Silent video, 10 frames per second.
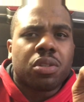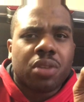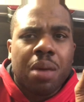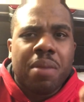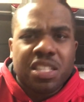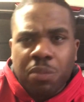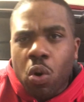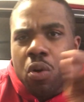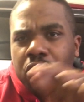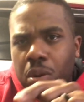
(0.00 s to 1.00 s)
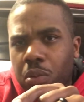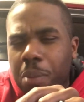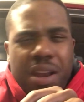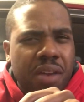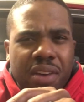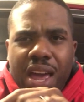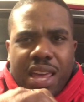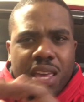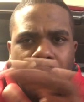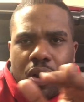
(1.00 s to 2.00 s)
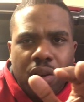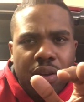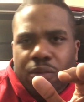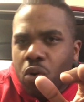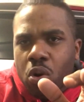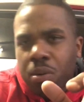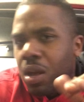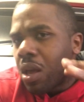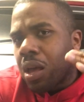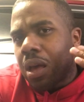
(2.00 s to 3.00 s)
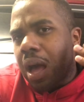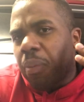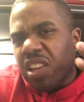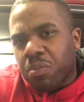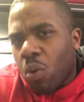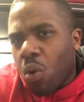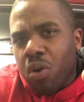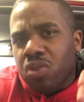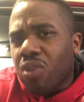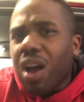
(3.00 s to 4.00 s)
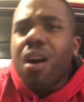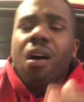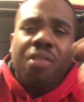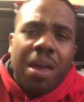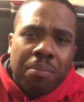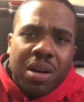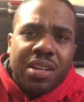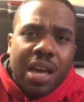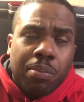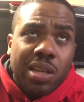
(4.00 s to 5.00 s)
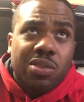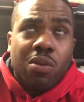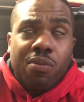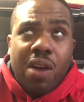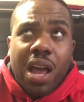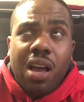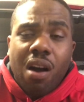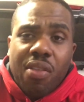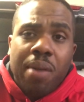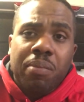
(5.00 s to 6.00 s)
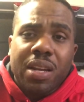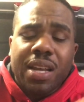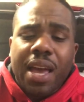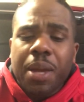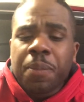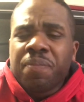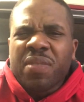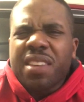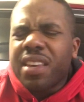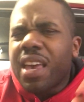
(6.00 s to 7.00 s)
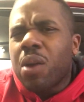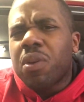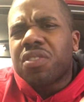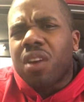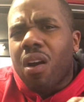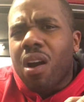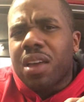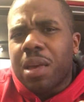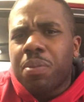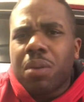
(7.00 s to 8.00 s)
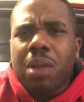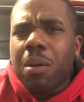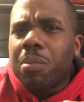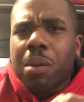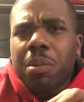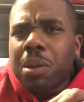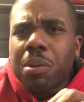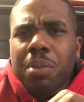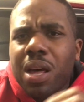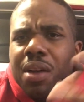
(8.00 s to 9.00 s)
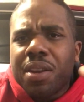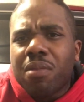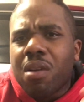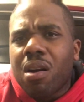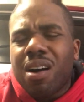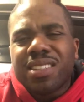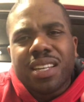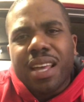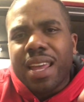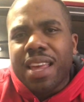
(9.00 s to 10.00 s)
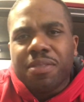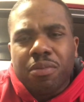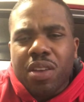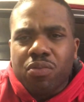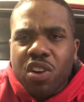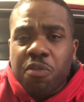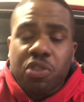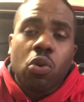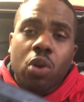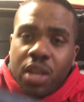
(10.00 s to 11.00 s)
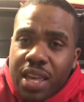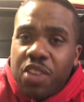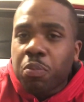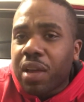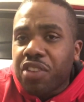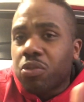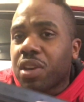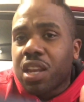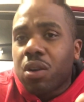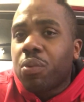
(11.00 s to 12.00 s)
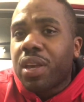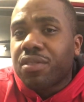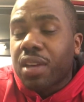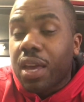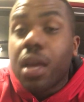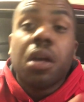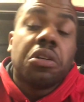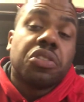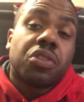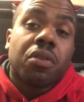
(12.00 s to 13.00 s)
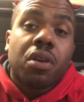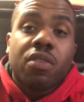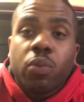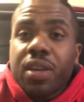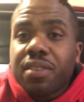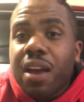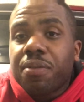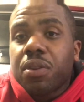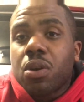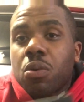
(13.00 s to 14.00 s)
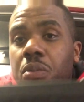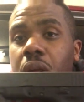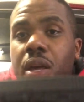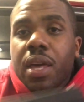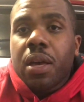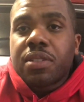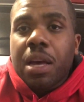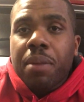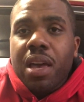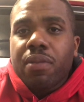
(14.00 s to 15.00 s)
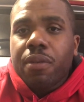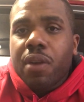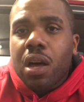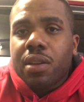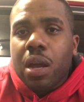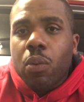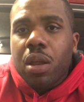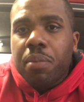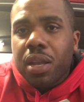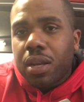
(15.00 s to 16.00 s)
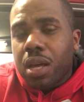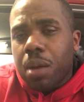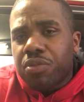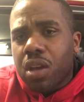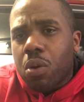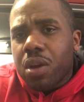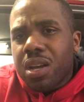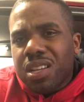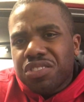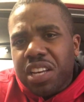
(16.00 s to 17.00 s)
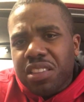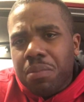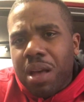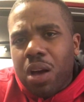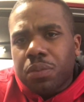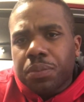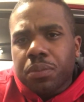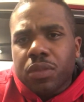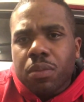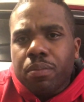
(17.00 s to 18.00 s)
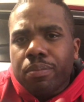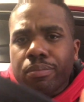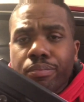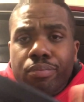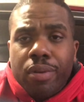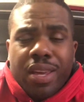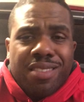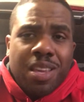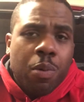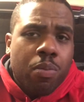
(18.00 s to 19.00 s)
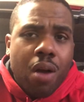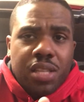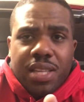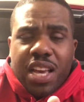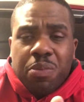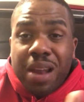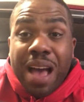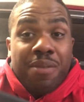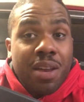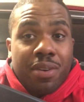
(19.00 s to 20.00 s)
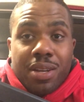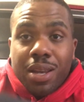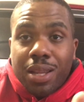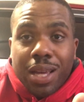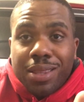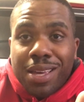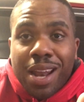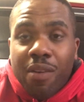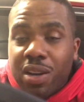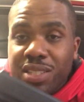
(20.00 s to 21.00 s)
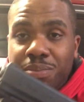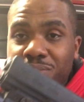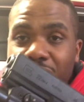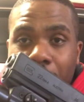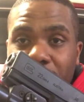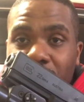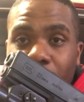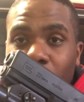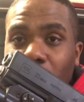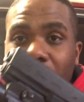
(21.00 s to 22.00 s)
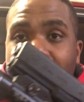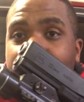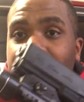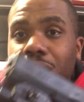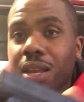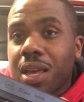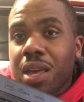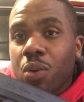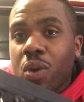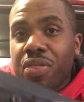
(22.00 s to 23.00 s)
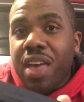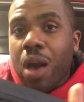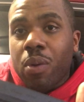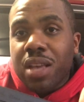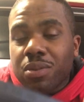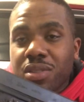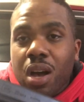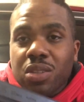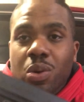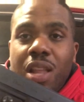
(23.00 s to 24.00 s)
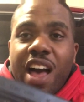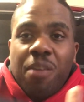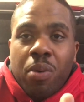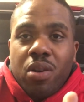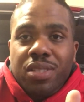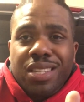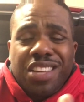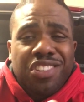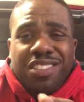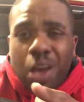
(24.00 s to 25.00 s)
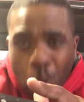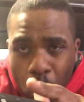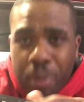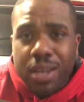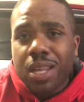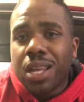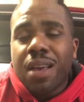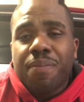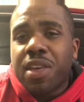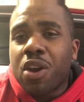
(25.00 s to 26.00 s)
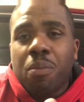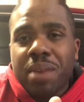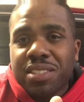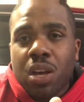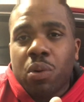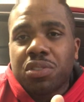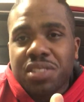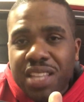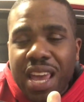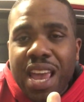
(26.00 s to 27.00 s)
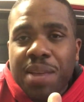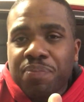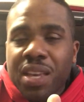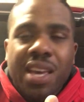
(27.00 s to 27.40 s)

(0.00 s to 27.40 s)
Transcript: So they messed my order number up. I never got an email to confirm I placed my order, so I called that Monday. I placed it on Friday. Called that Monday. They said, yeah, we're sorry. They put blah, blah, blah, blah, blah, blah in there wrong. I said, hey, that's rough. But your order is placed. You'll get it on Wednesday. Sure enough, Wednesday afternoon, it was at my FFL, and I went and picked it up. So check them out. Pretty simple process, but I've never done it like that. I always type my stuff in online and went that way. So talk to a live person and just hoping they don't mess up what you're saying.